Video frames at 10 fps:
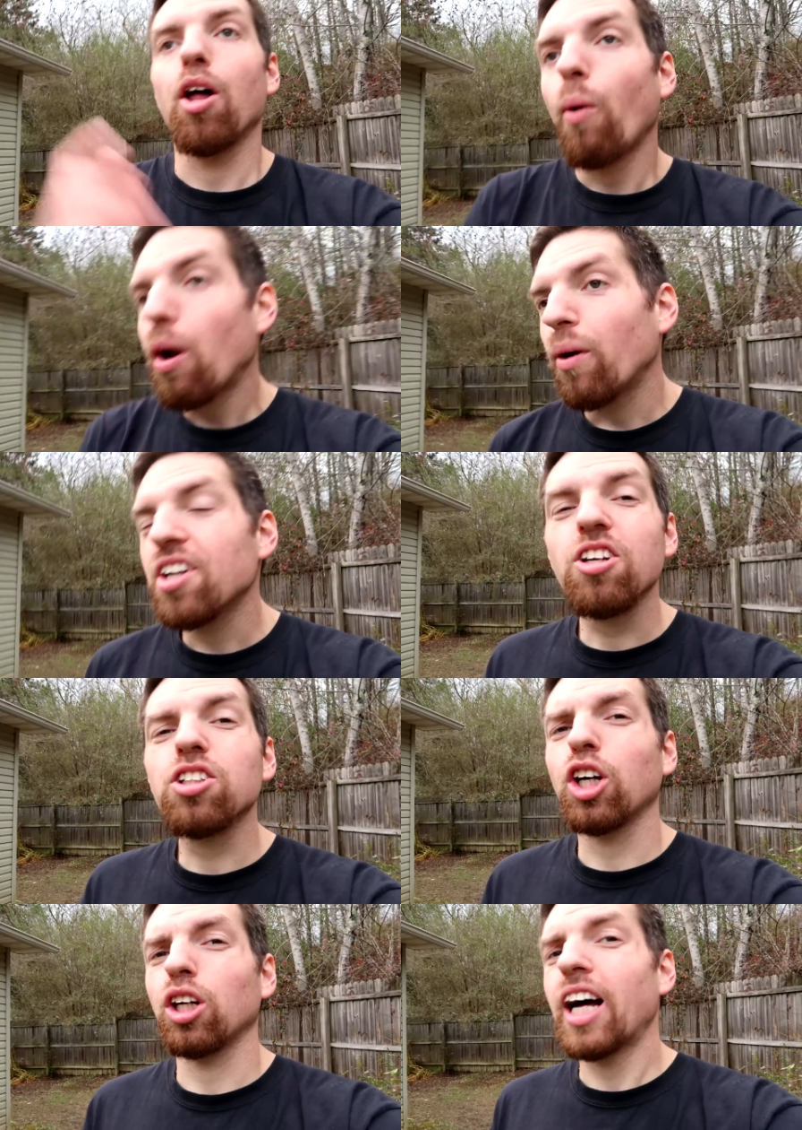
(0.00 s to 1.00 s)
by the way,
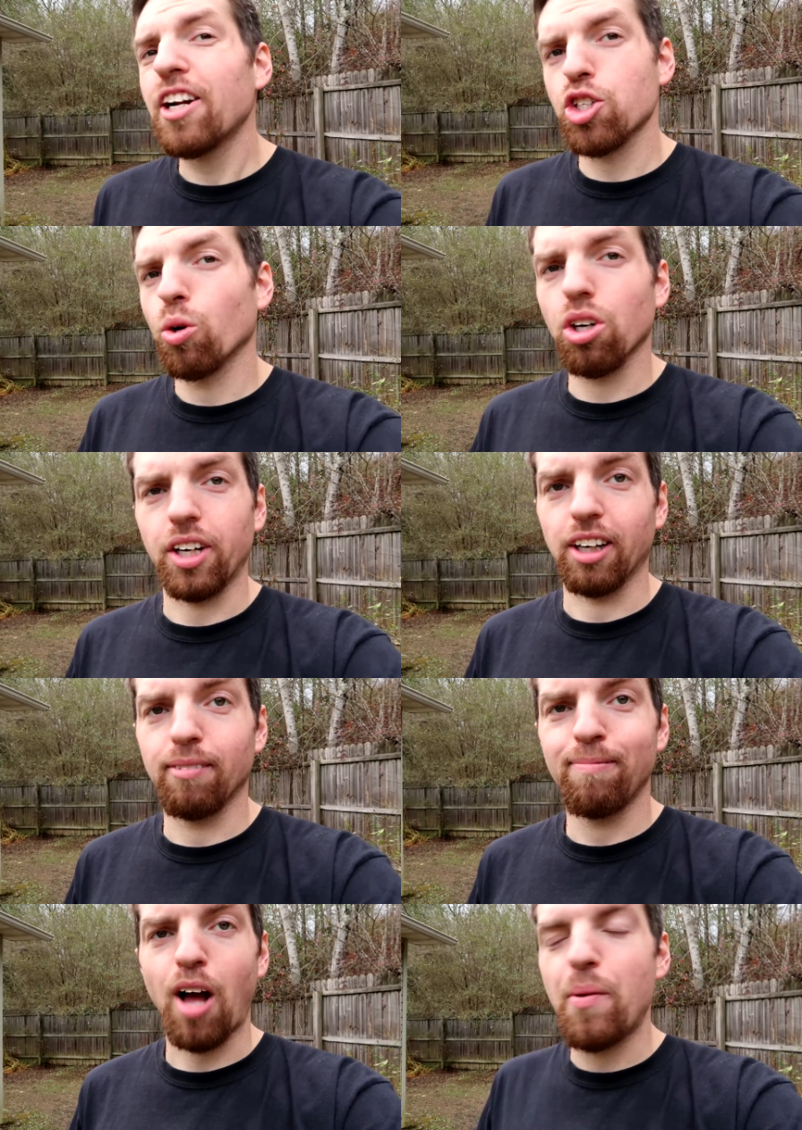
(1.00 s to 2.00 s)
winters are a lot shorter here.
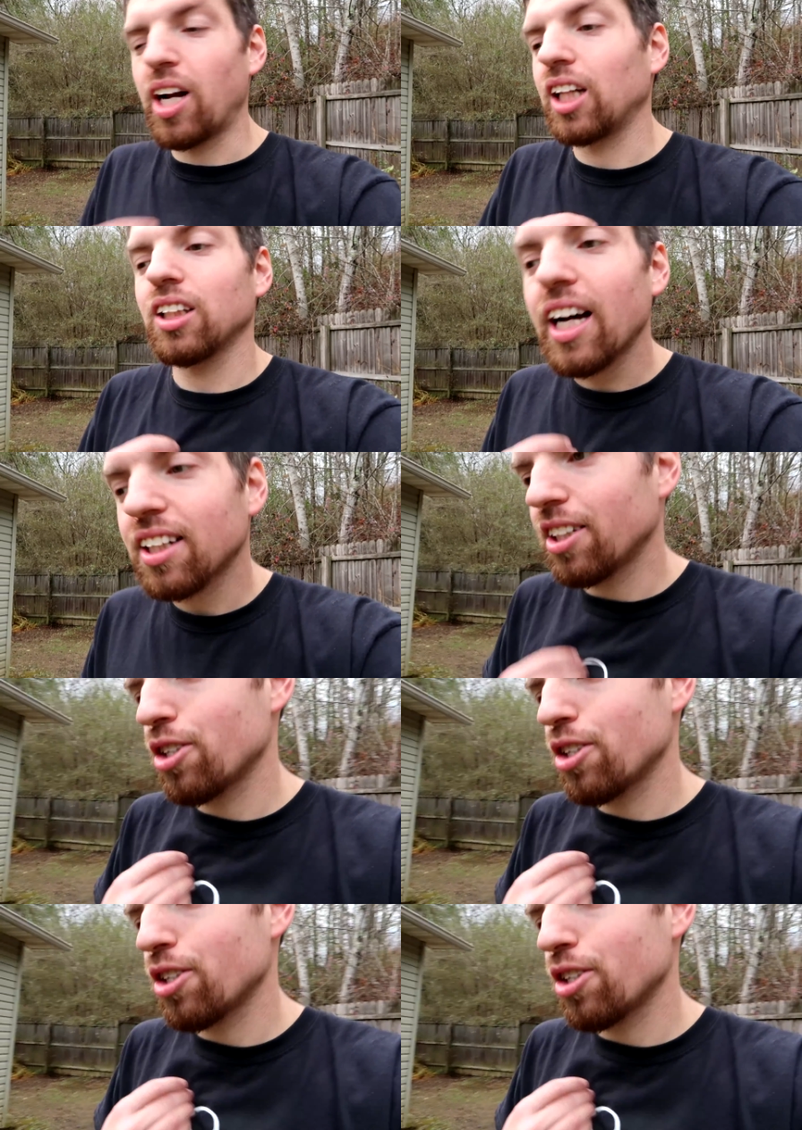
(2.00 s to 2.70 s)
I mean, a lot